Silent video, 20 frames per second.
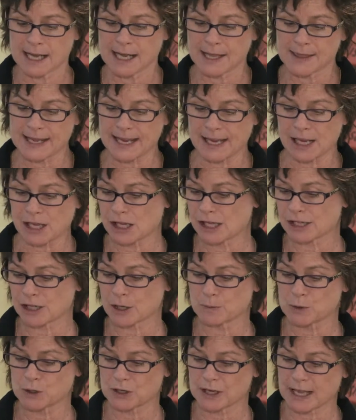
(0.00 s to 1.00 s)
They
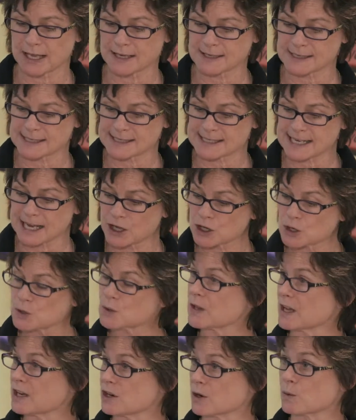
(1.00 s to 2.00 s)
communicate to tell you
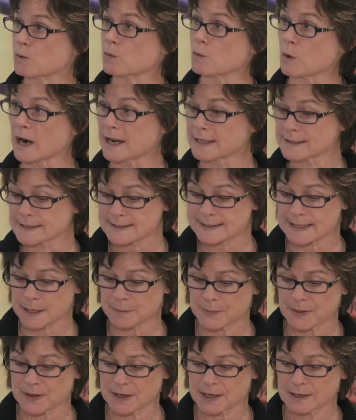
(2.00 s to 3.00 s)
they don't want
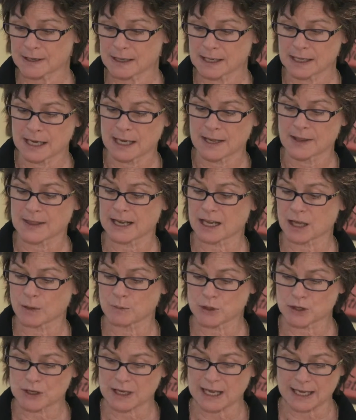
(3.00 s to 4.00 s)
something. They
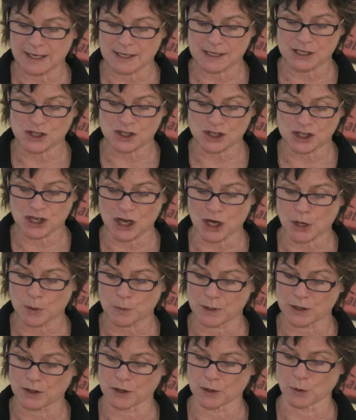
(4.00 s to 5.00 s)
communicate to share
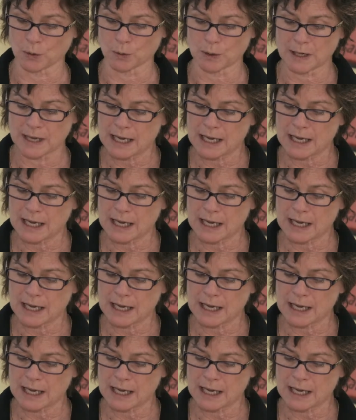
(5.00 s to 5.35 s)
with you.